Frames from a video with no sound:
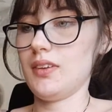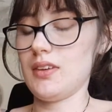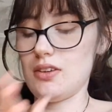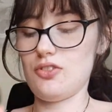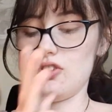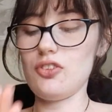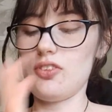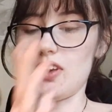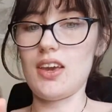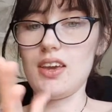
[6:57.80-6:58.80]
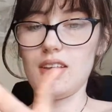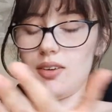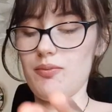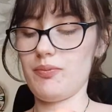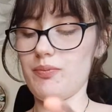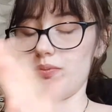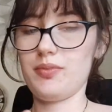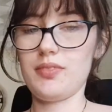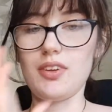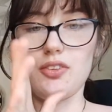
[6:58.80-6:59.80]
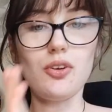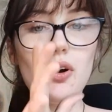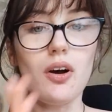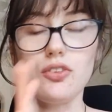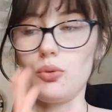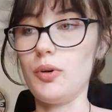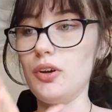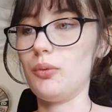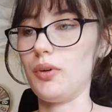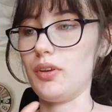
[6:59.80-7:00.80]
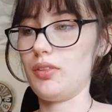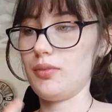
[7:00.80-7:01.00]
It's just like so hard to work with.